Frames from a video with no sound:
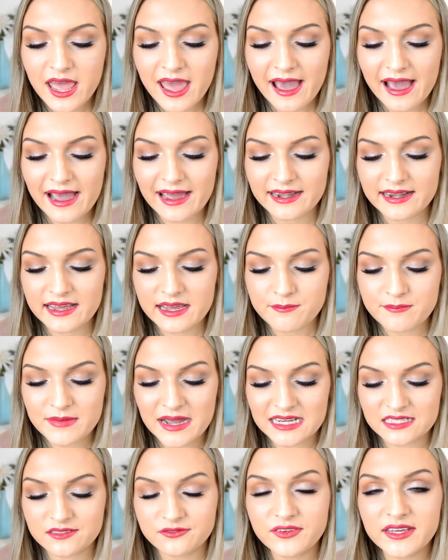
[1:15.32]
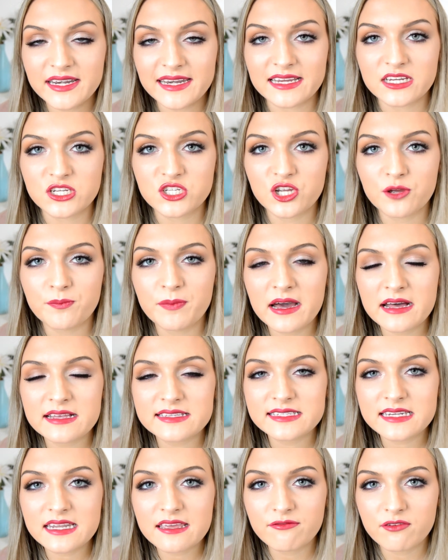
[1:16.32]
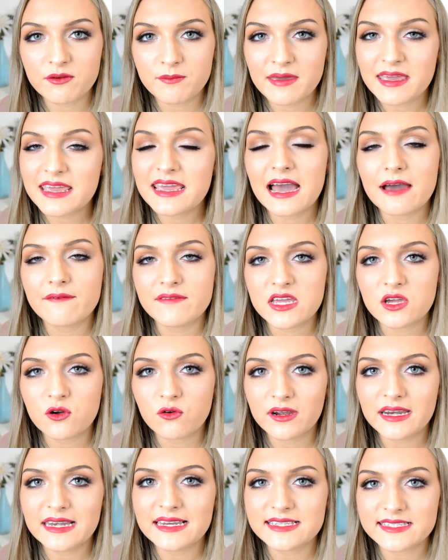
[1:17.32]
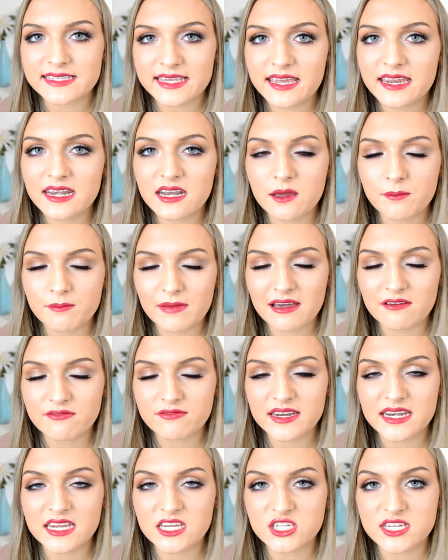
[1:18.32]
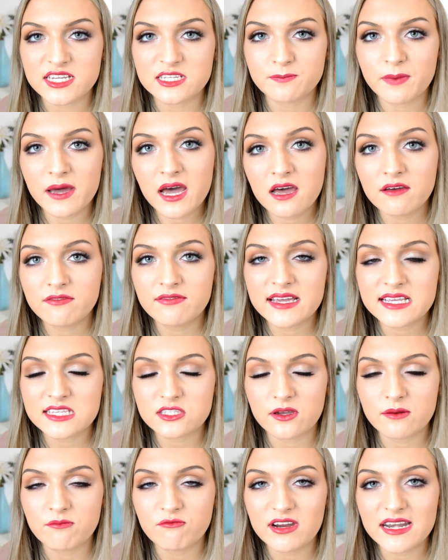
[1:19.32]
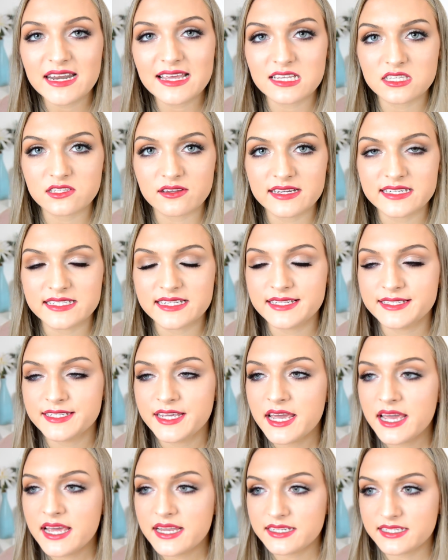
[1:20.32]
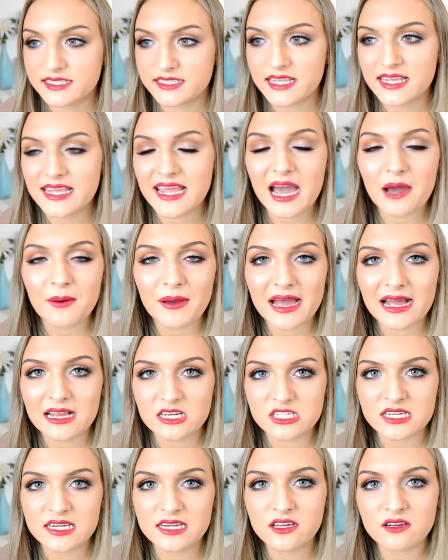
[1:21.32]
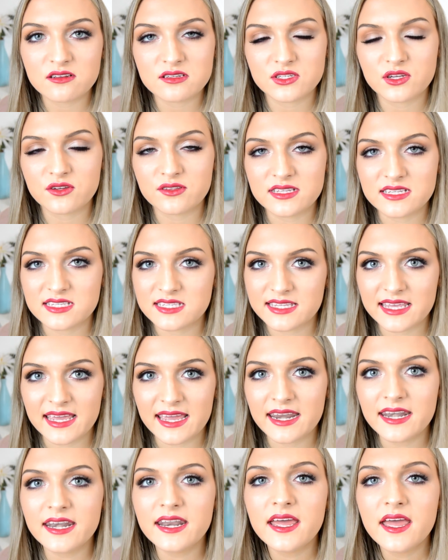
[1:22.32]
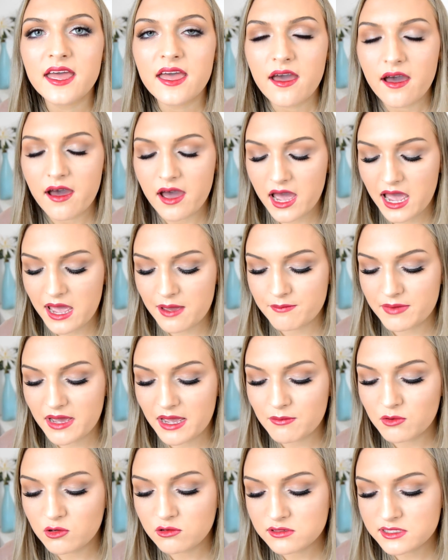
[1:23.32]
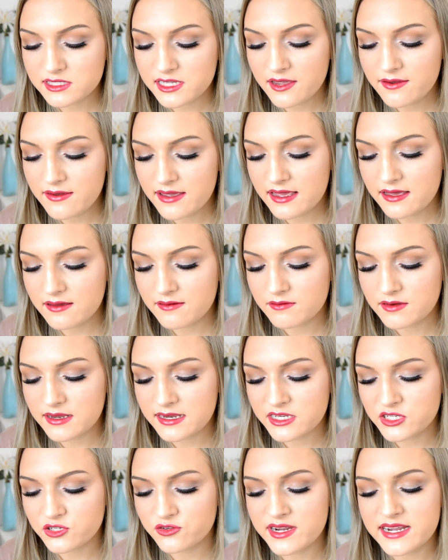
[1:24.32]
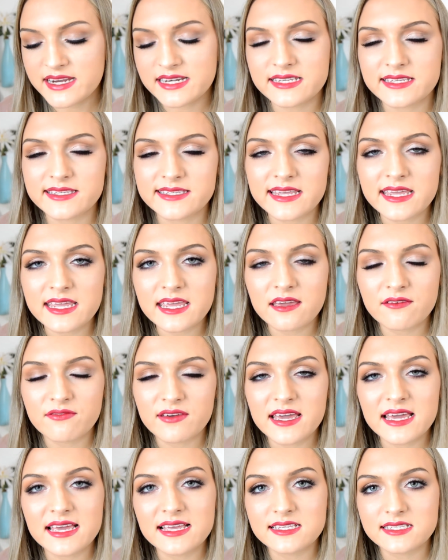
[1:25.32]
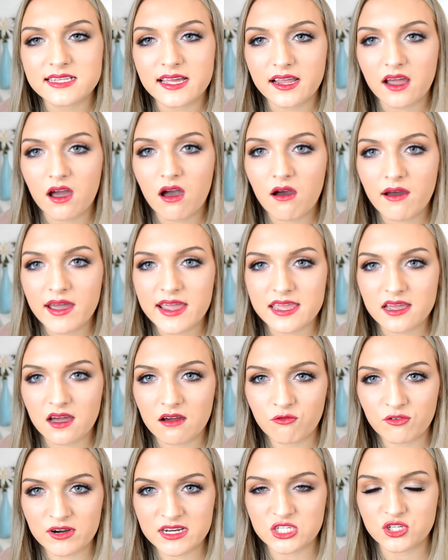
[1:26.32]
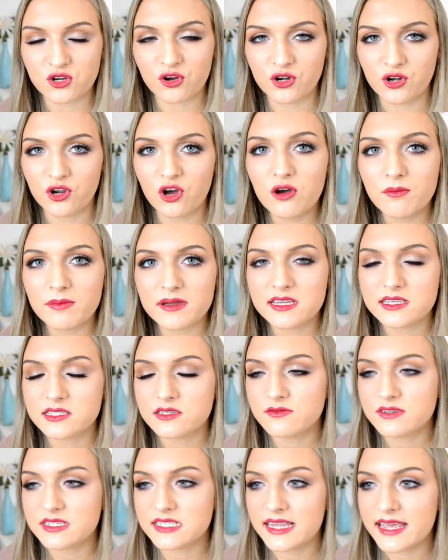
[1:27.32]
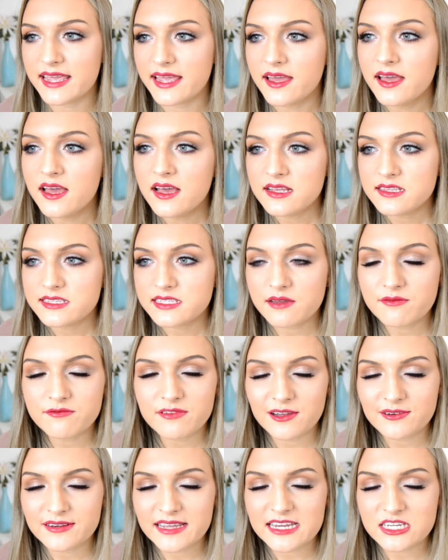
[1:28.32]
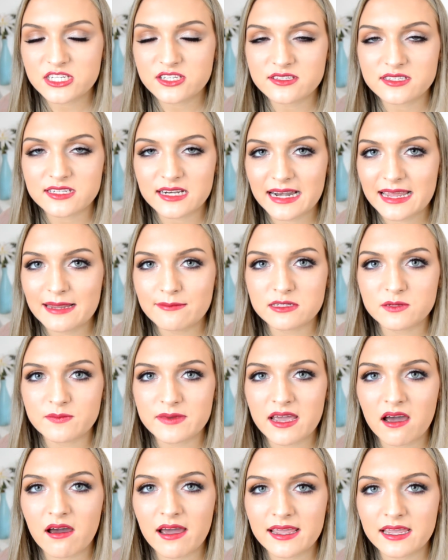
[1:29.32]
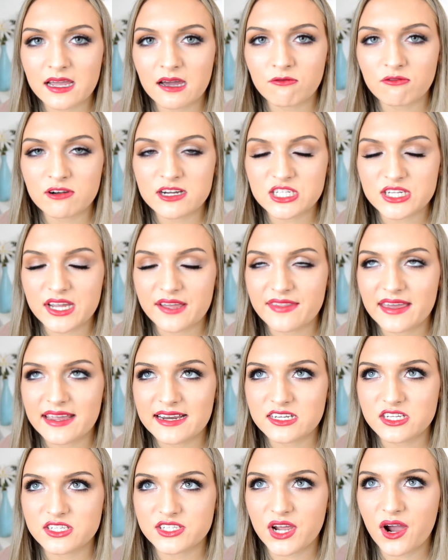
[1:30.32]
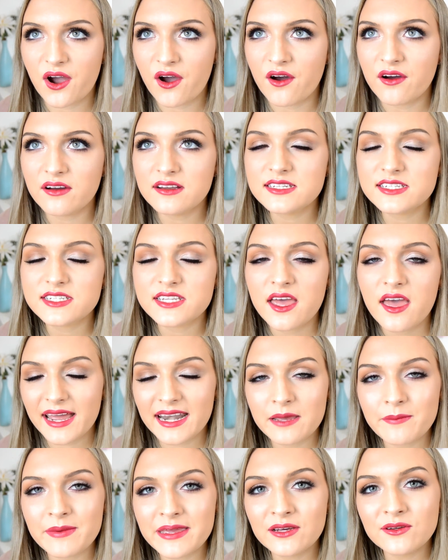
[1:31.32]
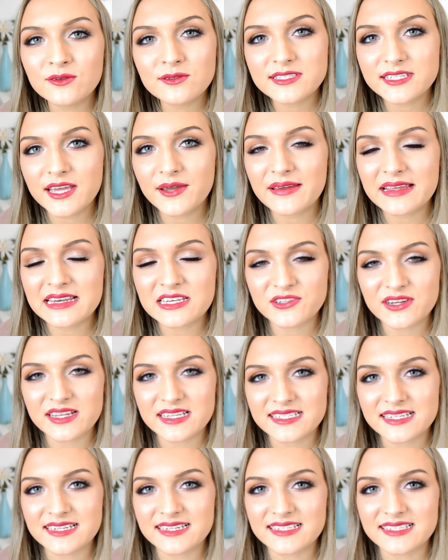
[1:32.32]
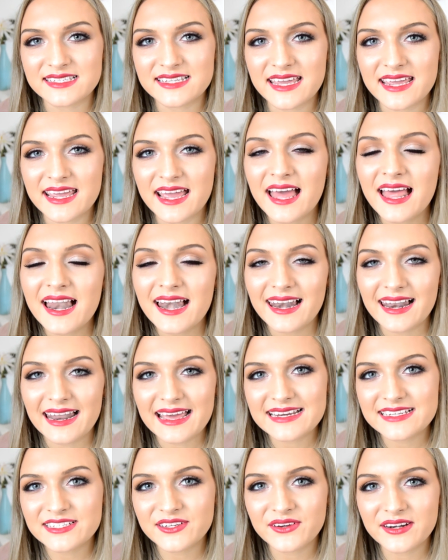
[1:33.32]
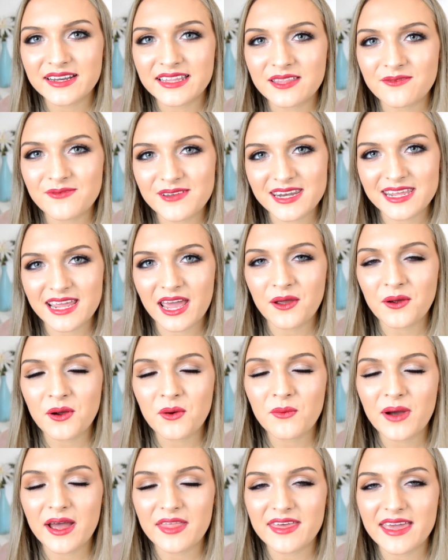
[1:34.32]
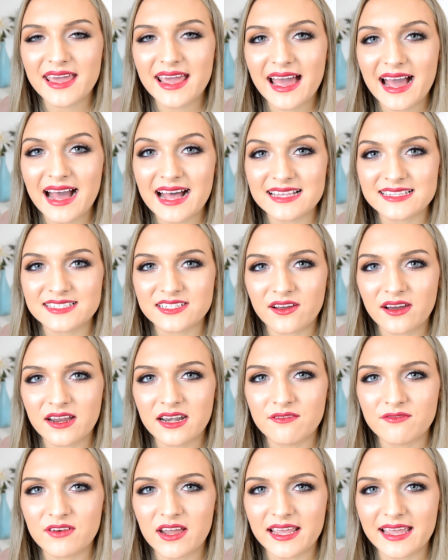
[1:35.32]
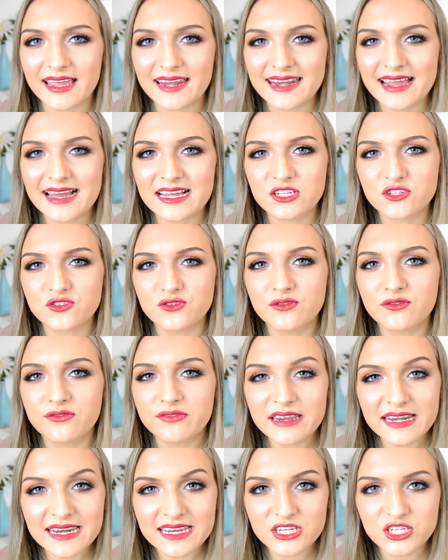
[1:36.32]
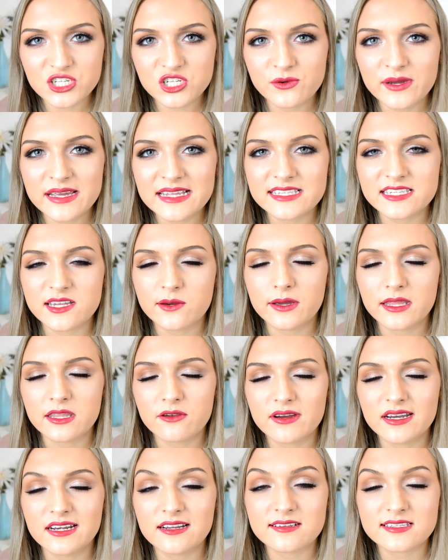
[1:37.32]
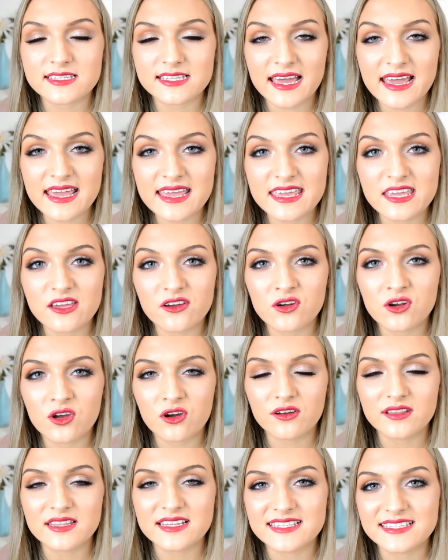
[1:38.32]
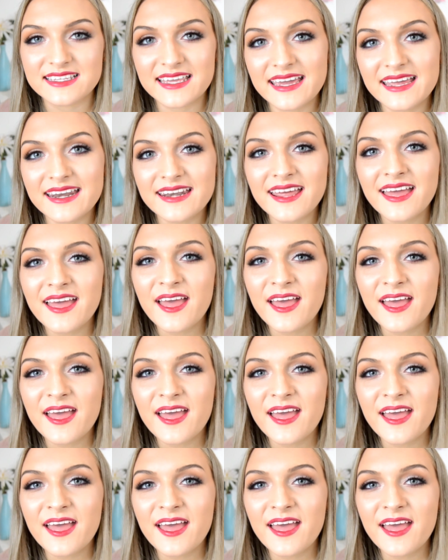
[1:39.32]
and a matte finish. So personally for me, having oily skin, a matte finish is perfect, so I'm really excited to see how it actually looks on the skin, but I'm also intrigued to see if it is like a high coverage or not, because obviously some foundations claim to be high coverage and they just aren't. And it'd be also interesting to see later on in the video whether it has kind of like a natural finish to it, so whether it looks cakey or not on the skin.